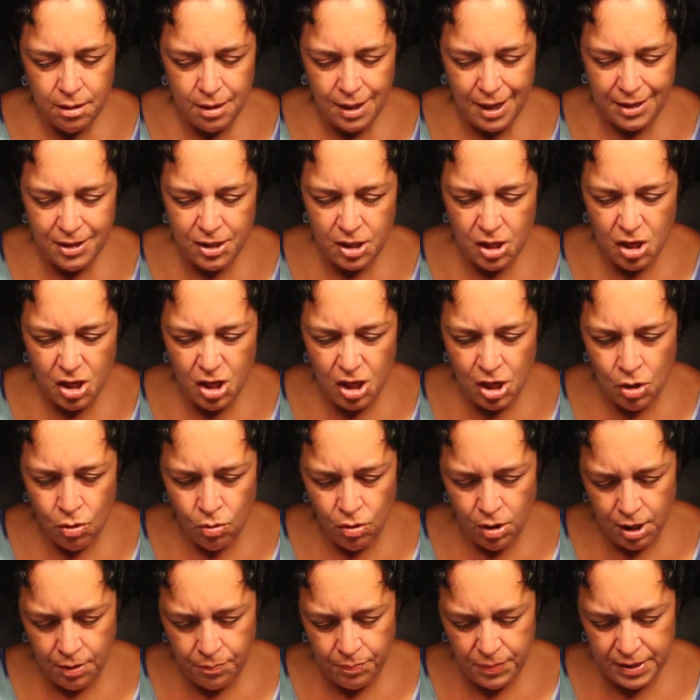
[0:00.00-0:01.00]
That's in
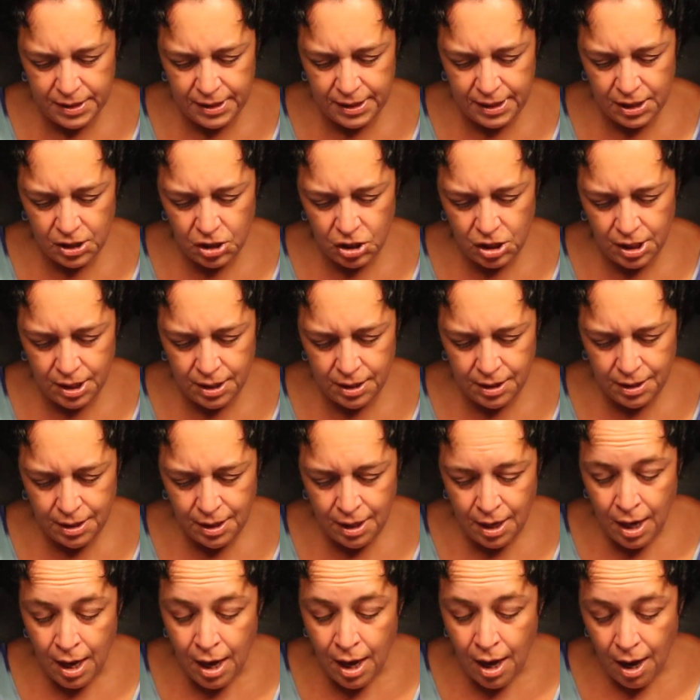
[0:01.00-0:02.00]
your position.
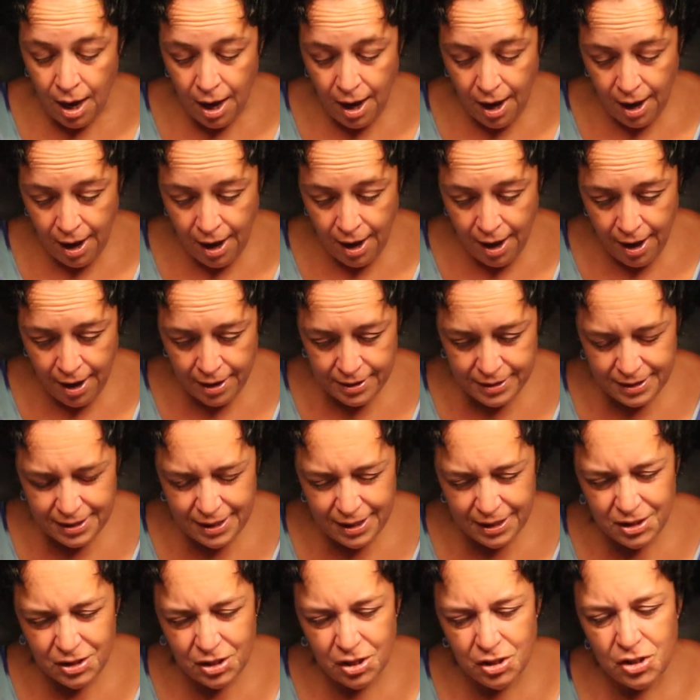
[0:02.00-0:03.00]
Ah,
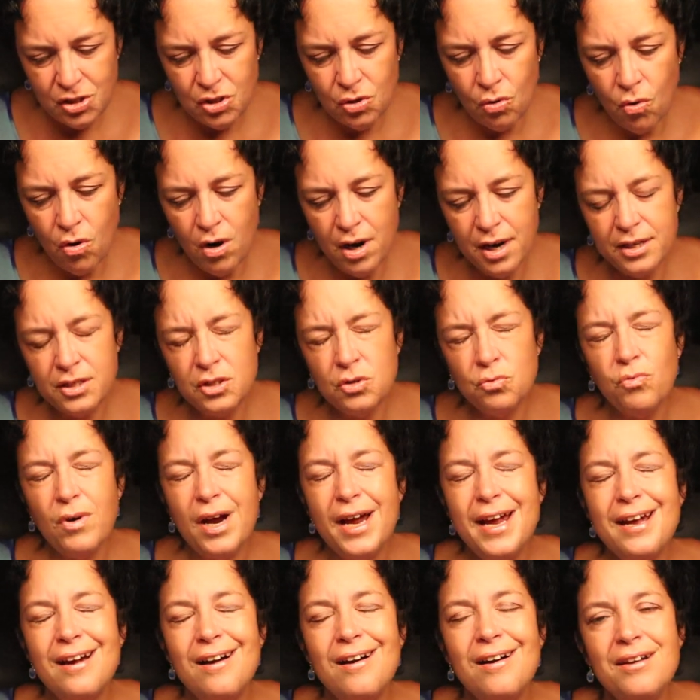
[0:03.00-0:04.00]
Six of Swords,
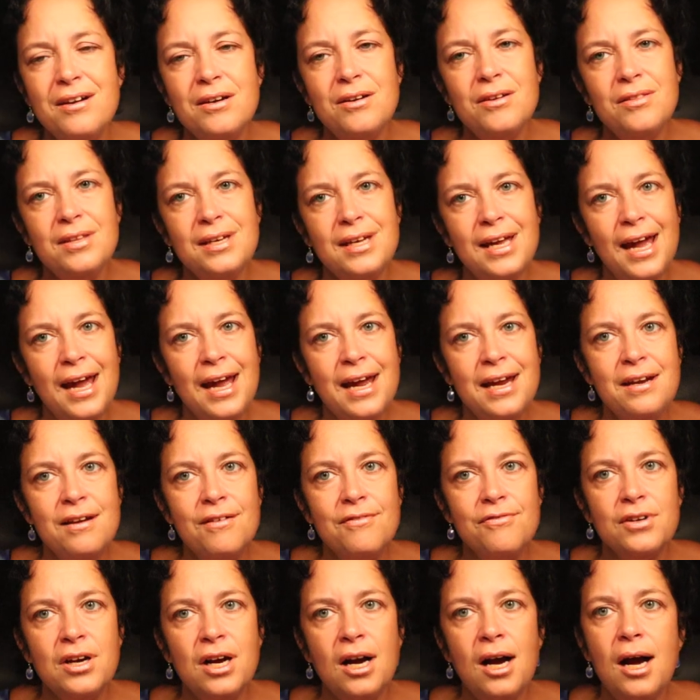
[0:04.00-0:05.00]
right under the Eight
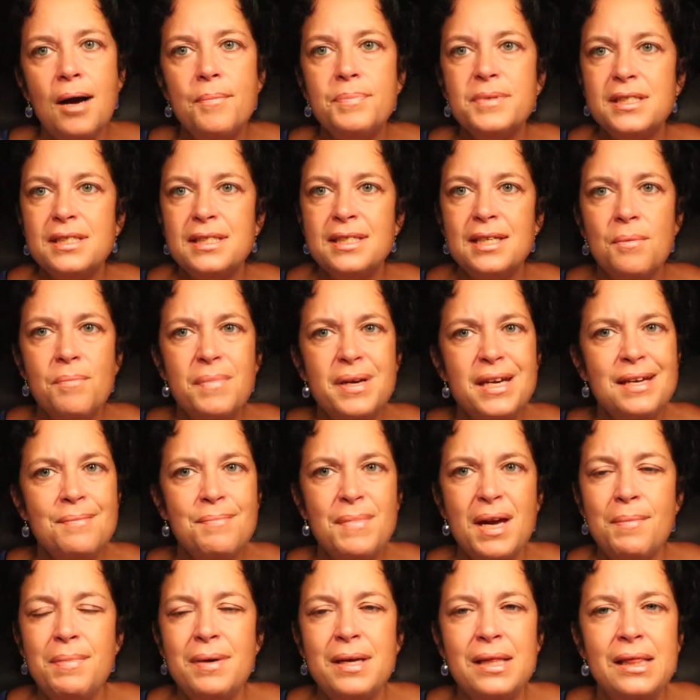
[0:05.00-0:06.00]
of Cups. Somebody
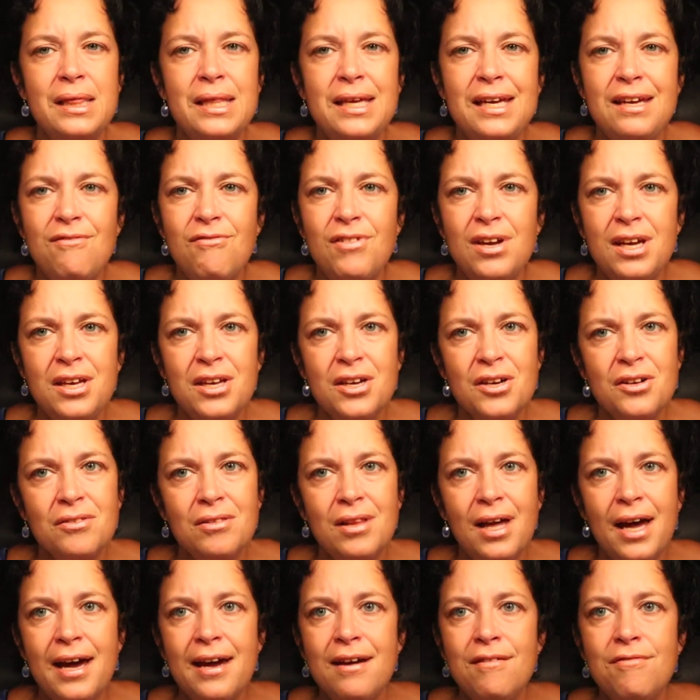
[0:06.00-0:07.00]
may be leaving your
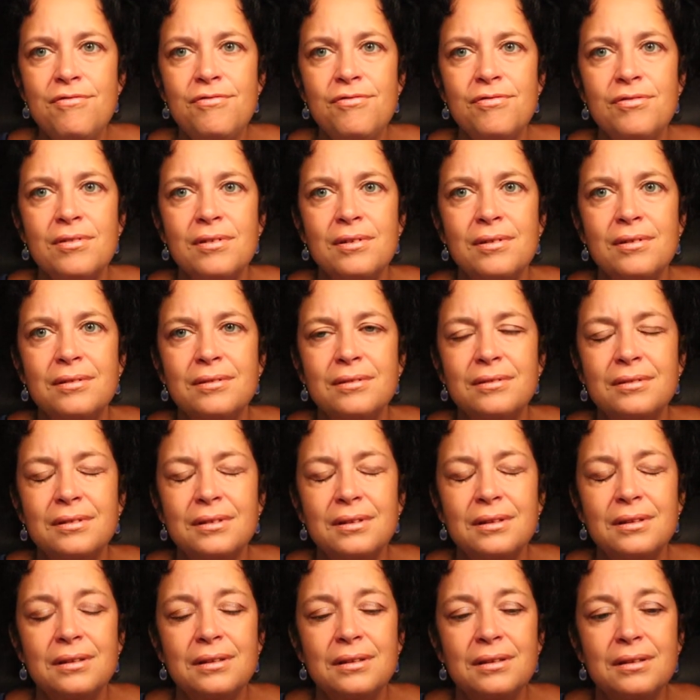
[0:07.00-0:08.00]
life
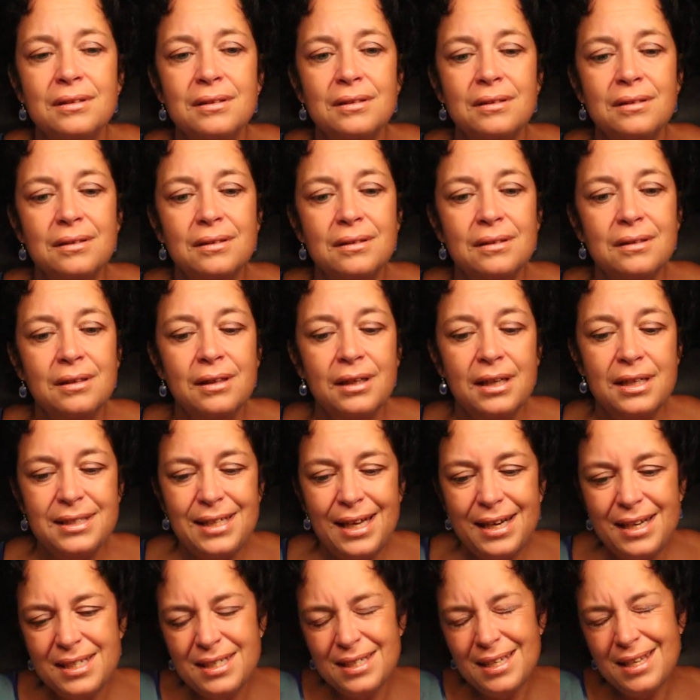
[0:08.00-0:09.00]
because
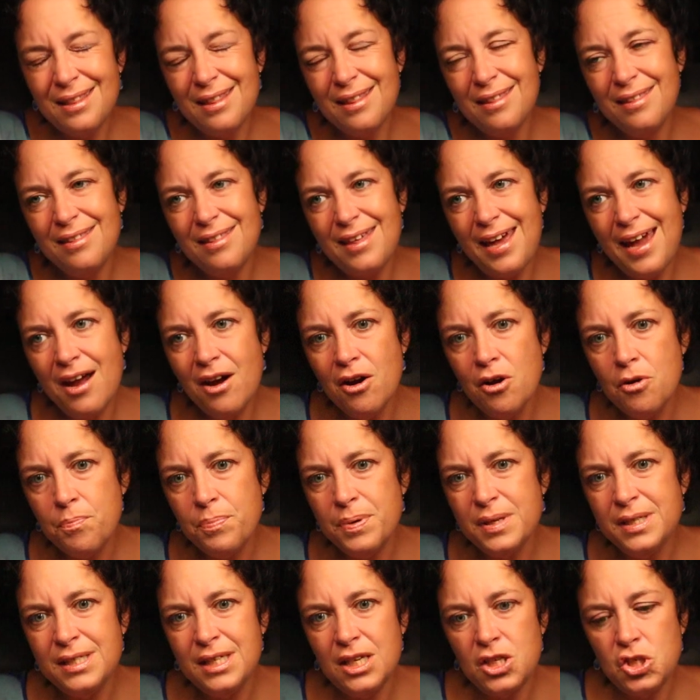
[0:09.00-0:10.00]
that is in their
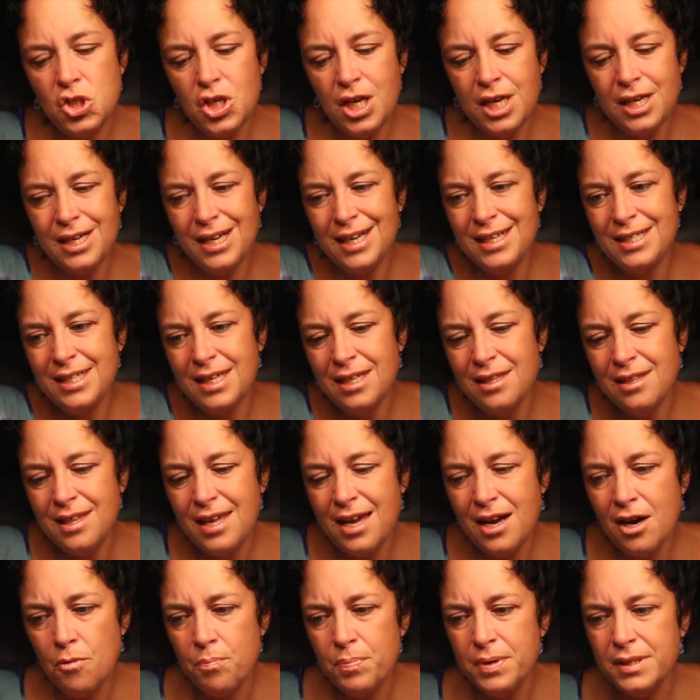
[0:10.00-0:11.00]
position. It's in
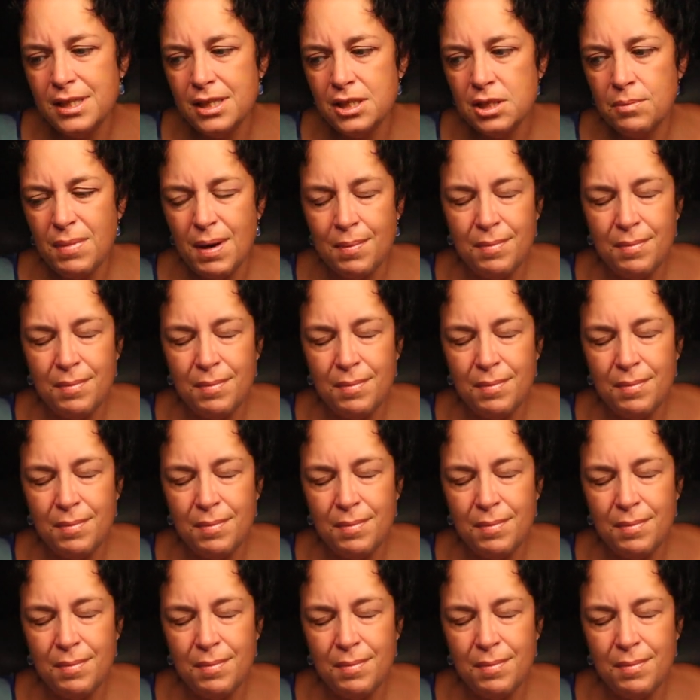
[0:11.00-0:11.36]
their position.